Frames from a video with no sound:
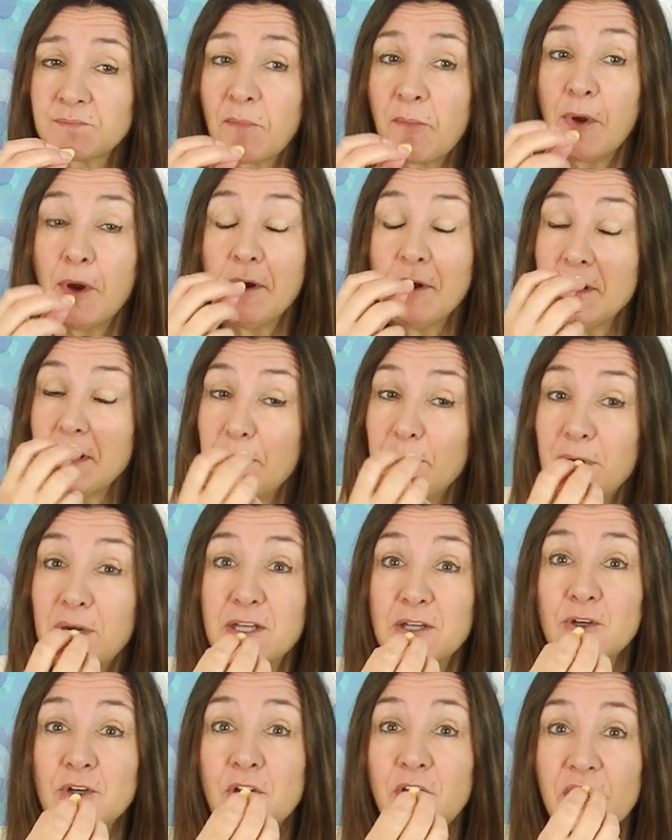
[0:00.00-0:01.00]
Oh, they're
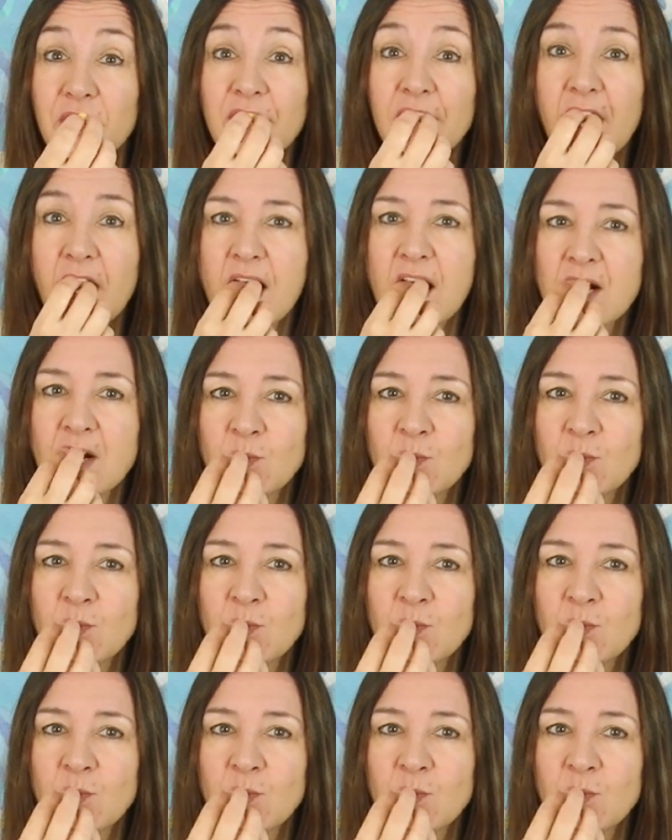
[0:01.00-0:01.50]
pretty good.